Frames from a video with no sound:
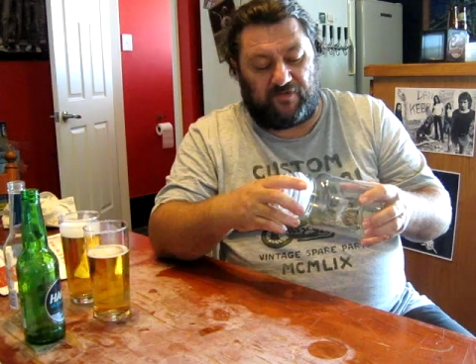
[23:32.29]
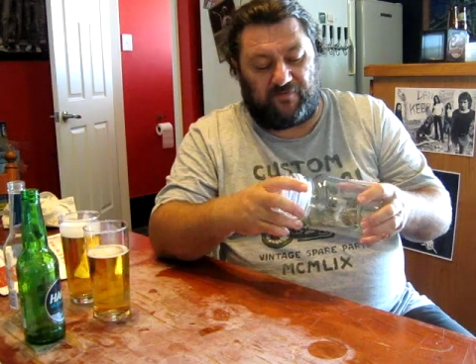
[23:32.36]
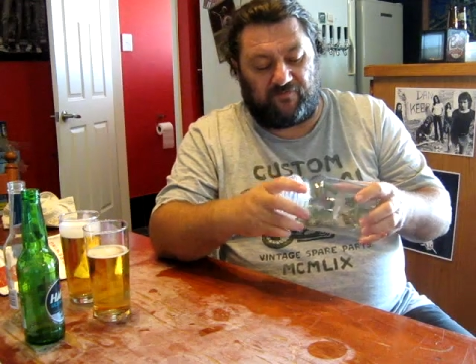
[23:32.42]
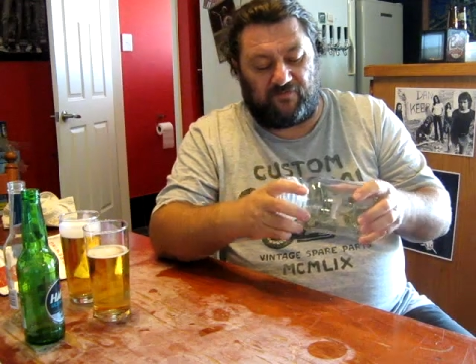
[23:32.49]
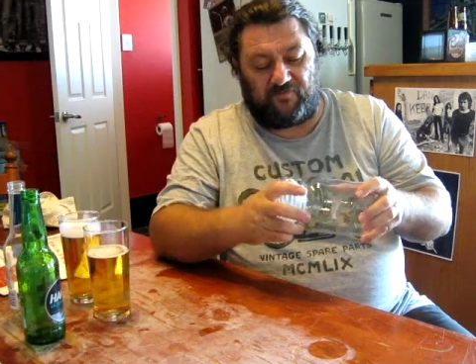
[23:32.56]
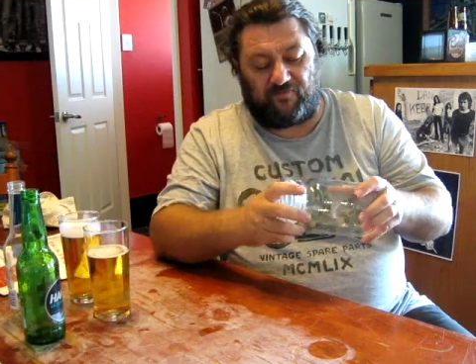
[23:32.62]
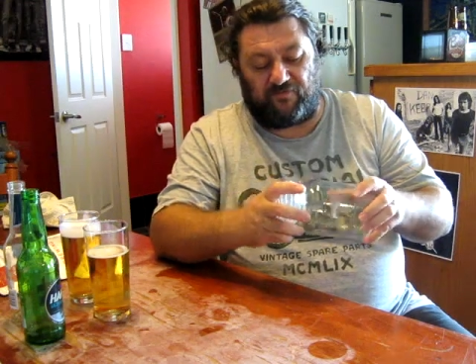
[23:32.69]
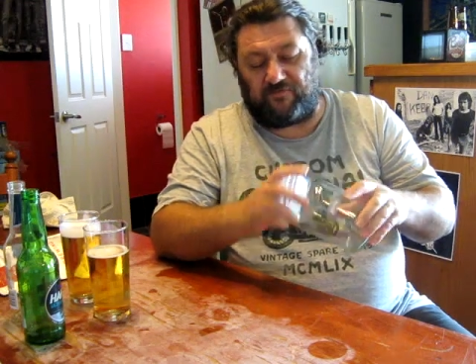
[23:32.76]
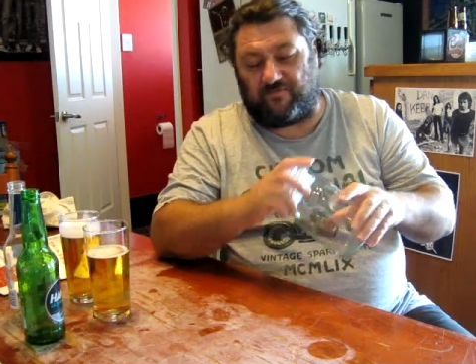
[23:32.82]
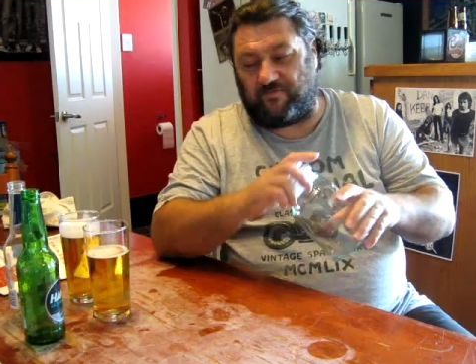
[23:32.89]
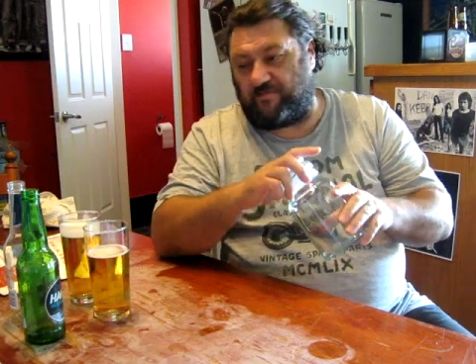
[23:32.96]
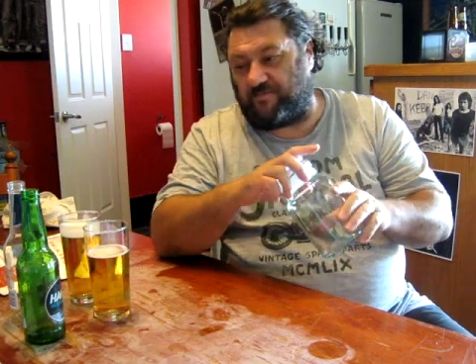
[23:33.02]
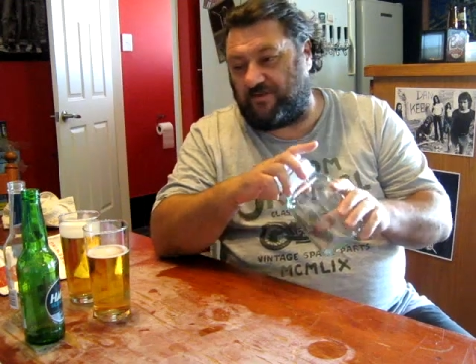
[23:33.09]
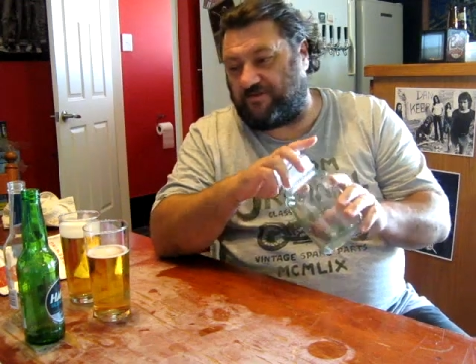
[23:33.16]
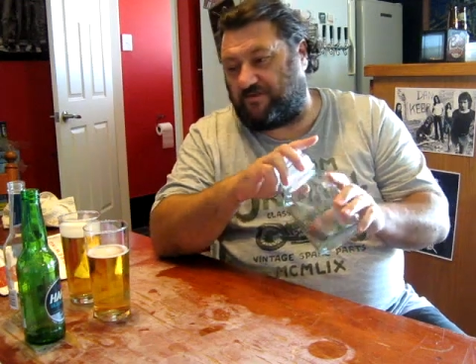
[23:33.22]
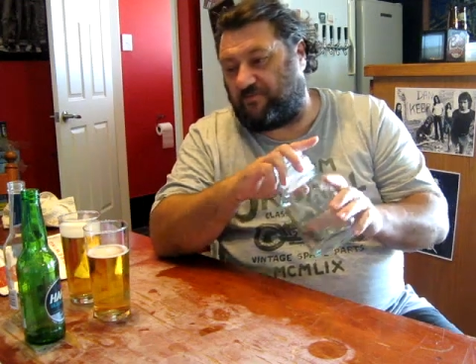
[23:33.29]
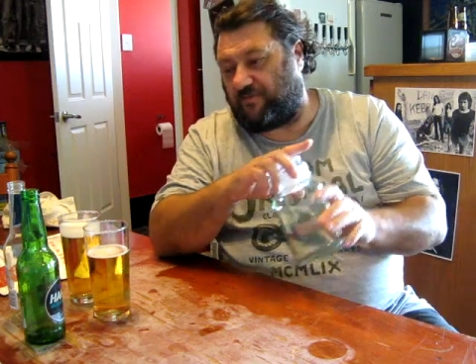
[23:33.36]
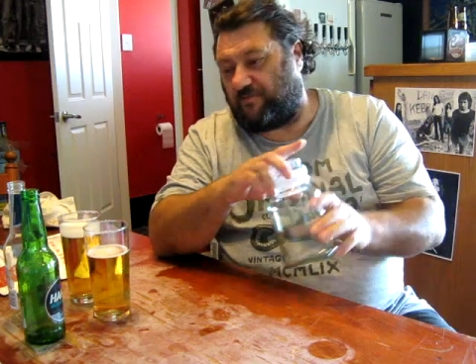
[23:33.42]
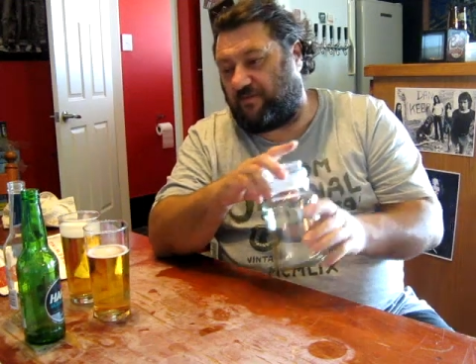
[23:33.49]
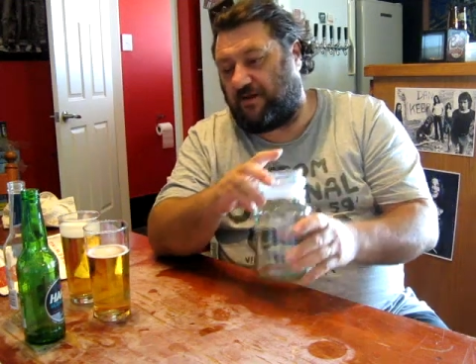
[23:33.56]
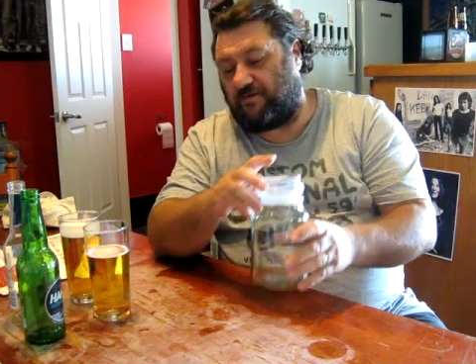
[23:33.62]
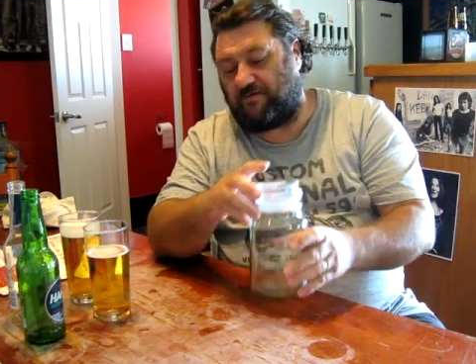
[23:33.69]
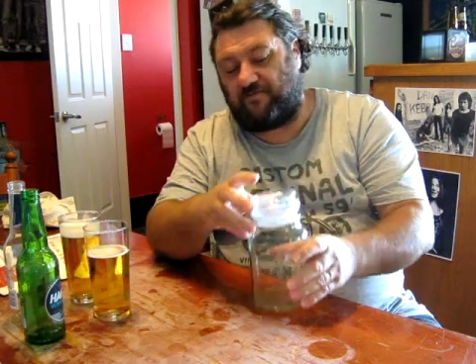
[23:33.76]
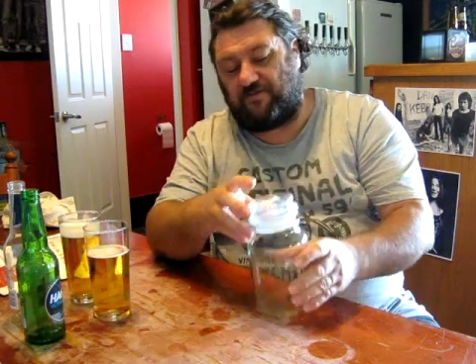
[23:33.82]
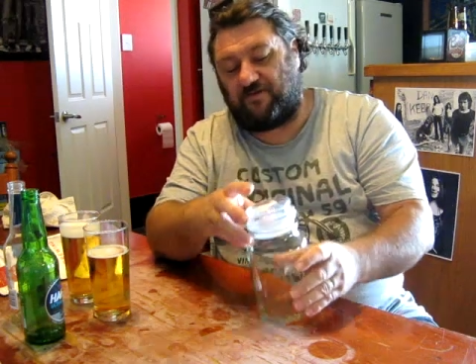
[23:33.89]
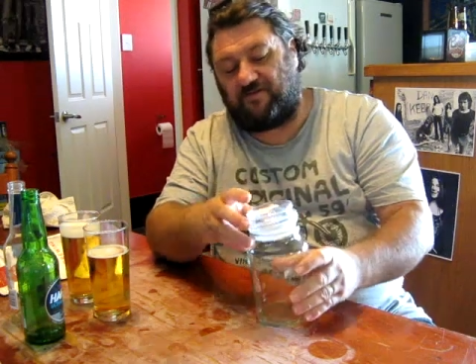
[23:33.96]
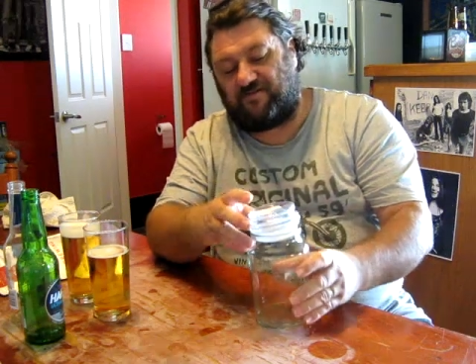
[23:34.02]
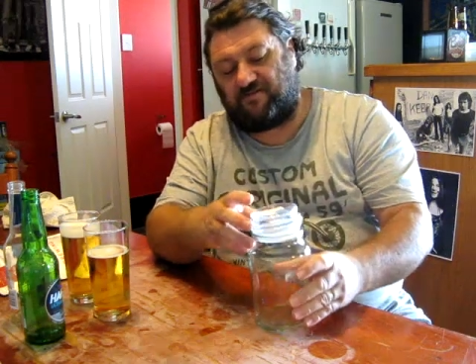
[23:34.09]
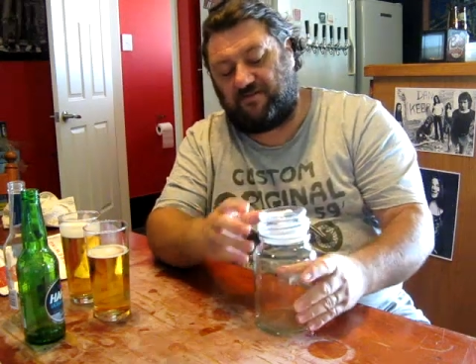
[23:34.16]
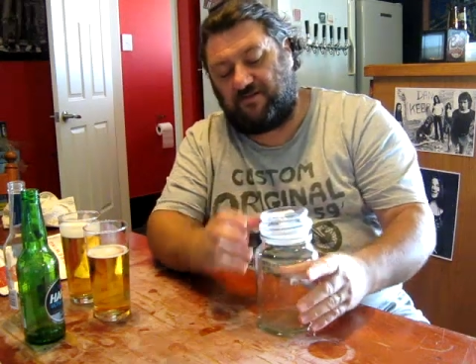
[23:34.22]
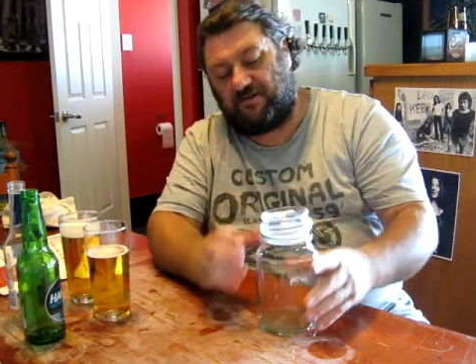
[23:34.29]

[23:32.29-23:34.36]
having the brew, especially when to play with yeast.